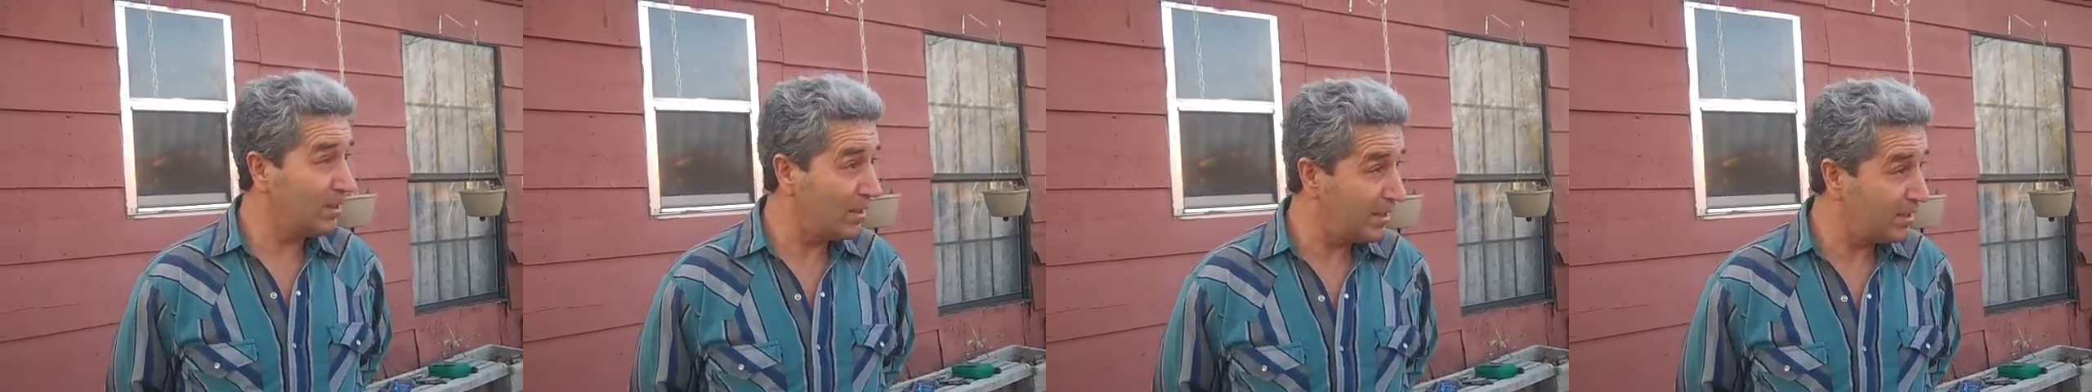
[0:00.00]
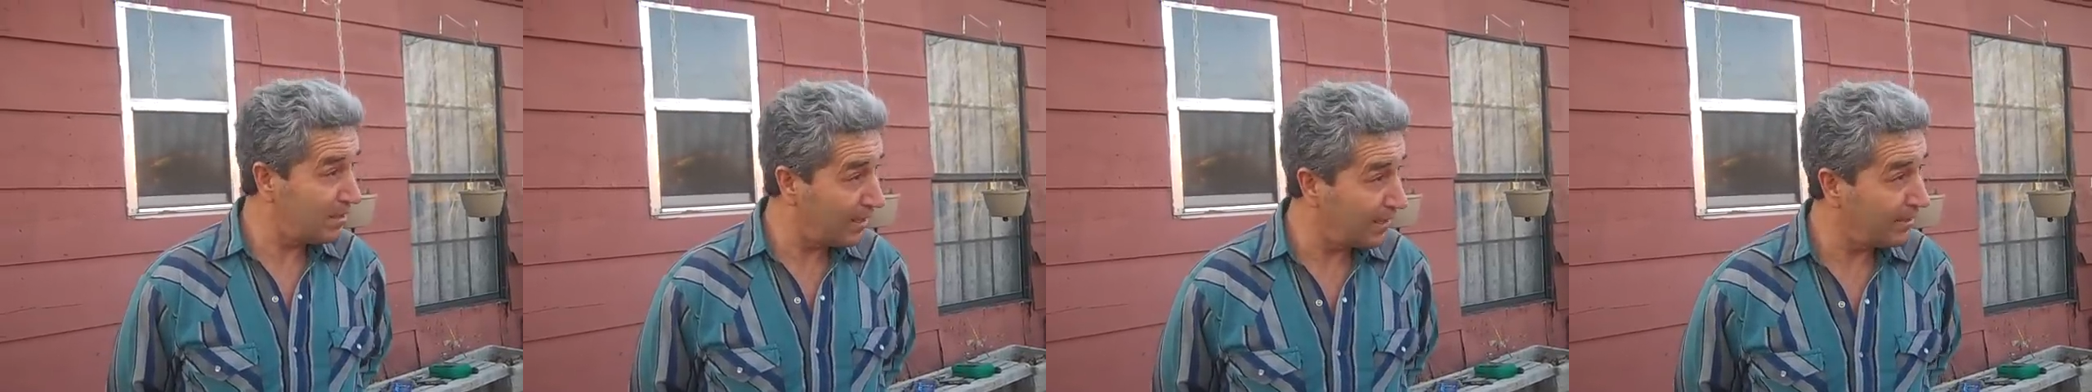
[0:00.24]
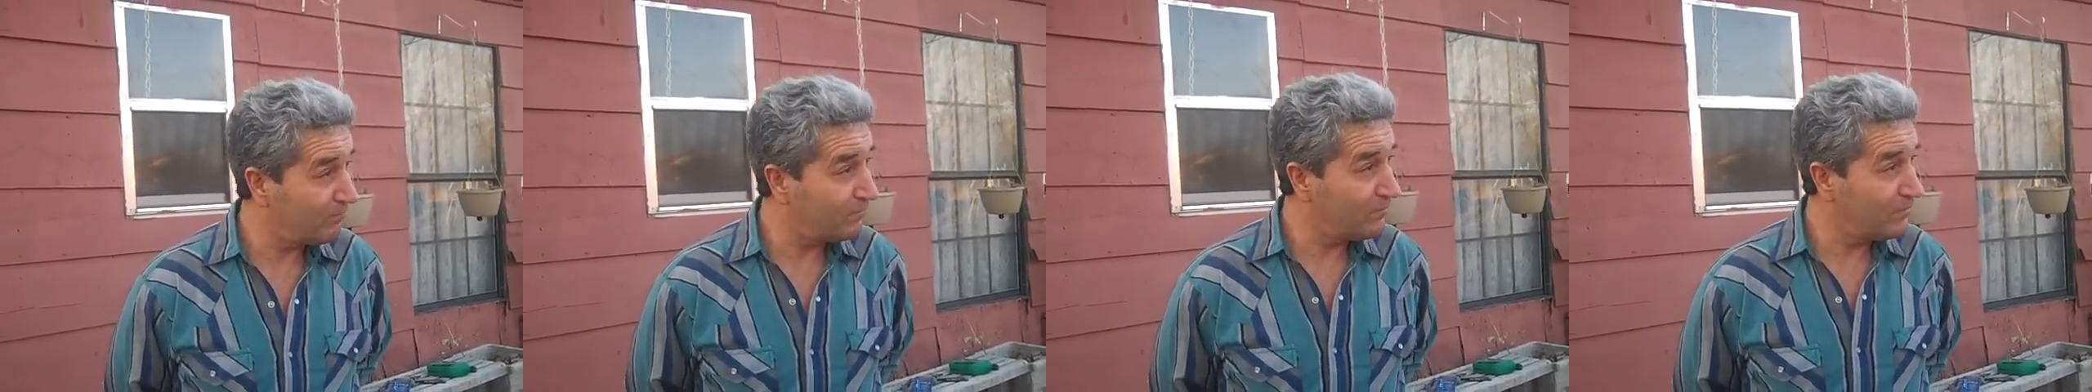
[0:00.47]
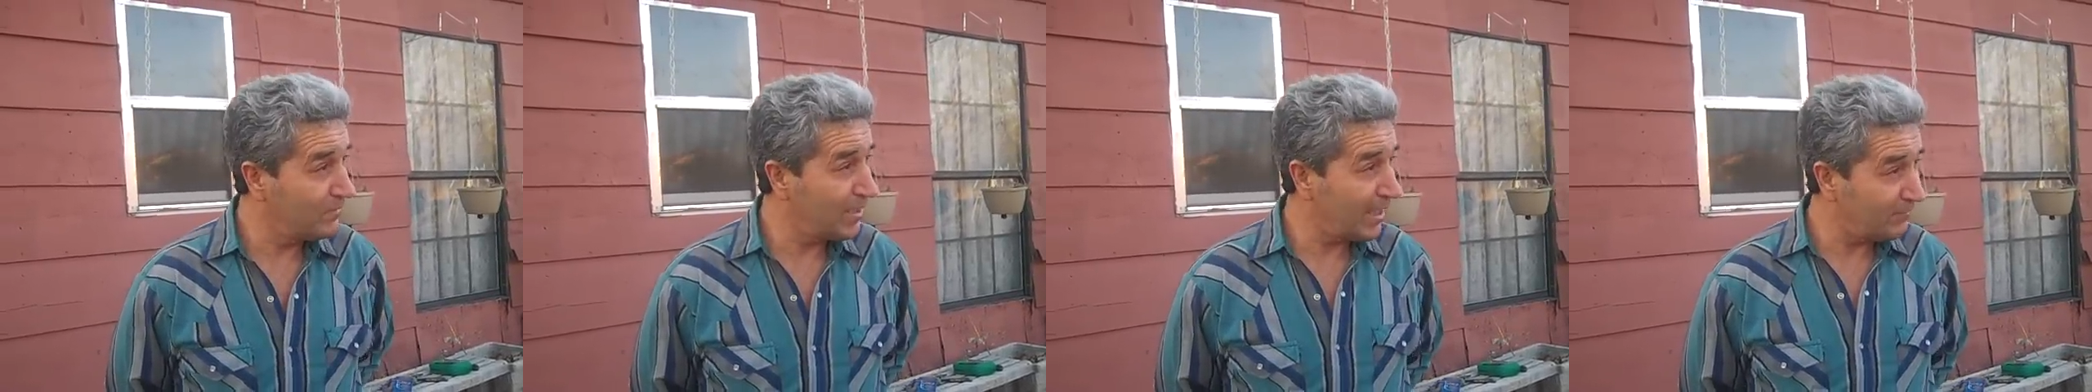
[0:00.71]
and,
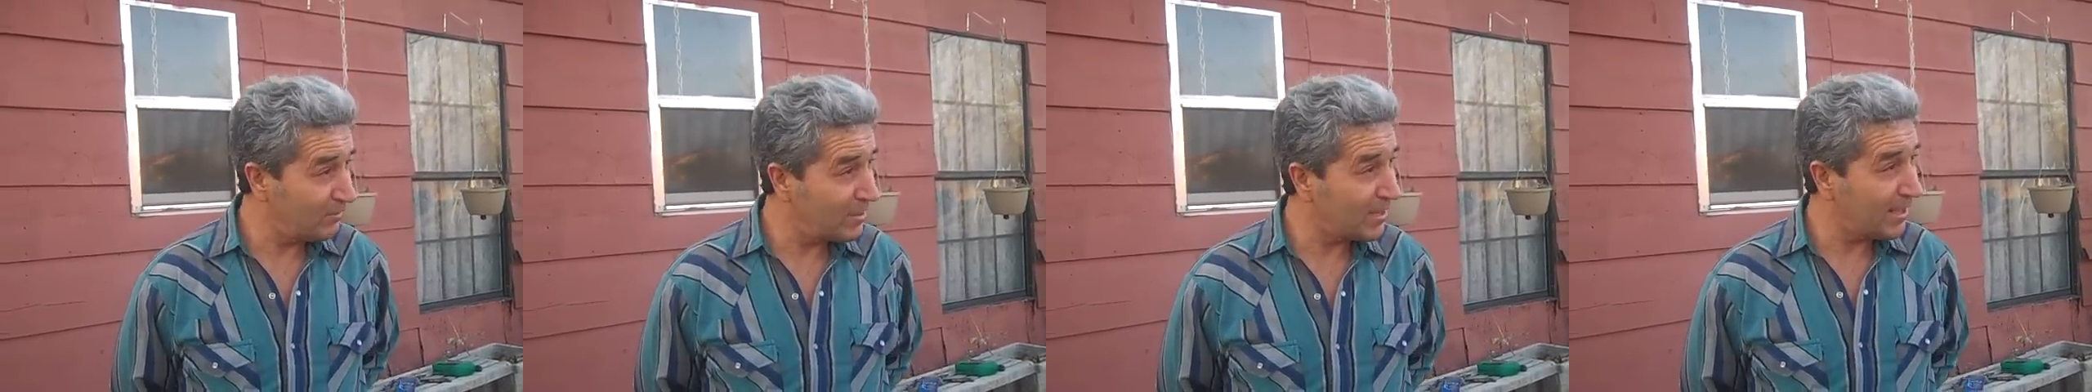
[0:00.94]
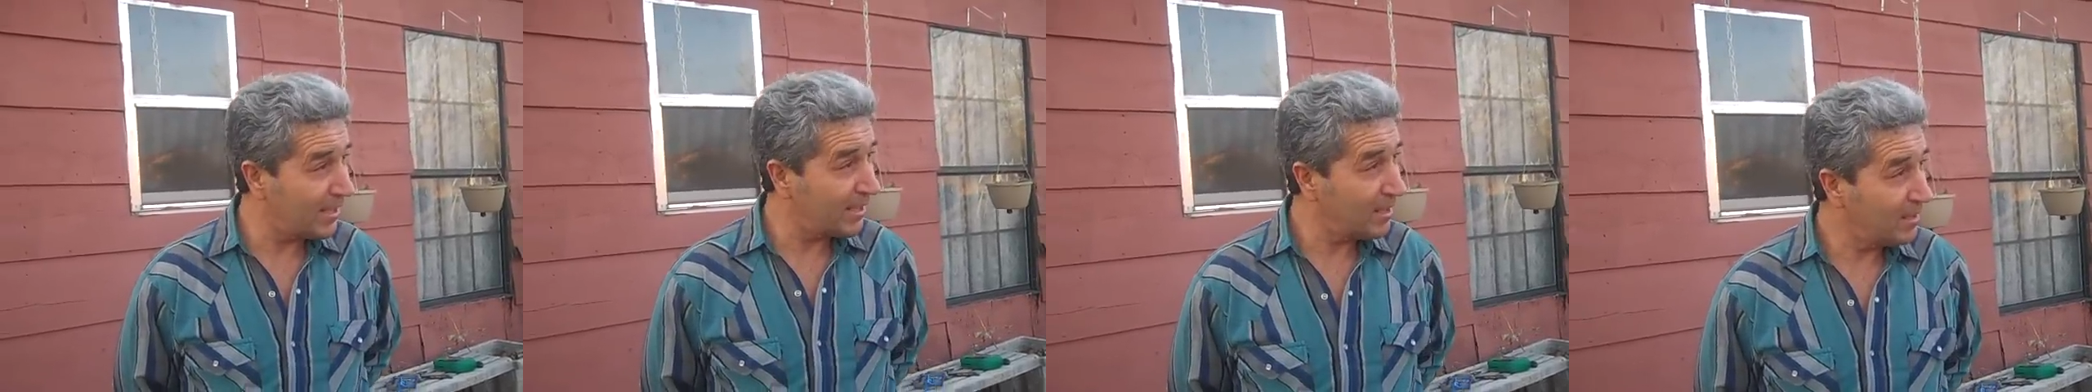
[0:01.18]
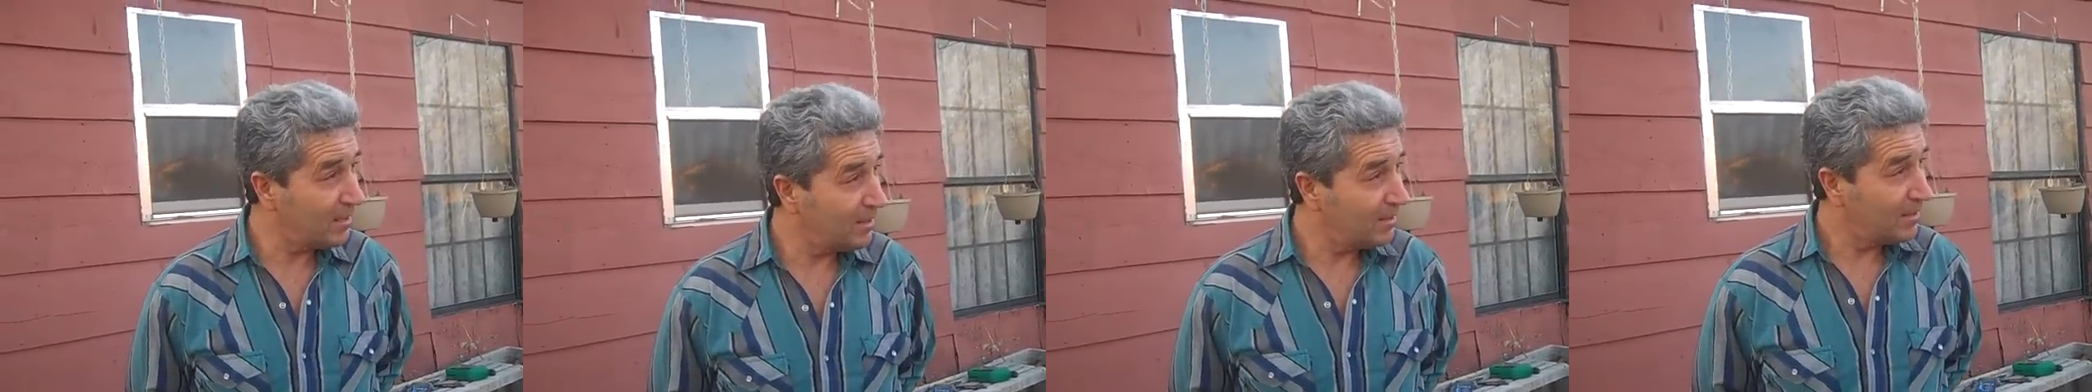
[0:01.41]
and everything,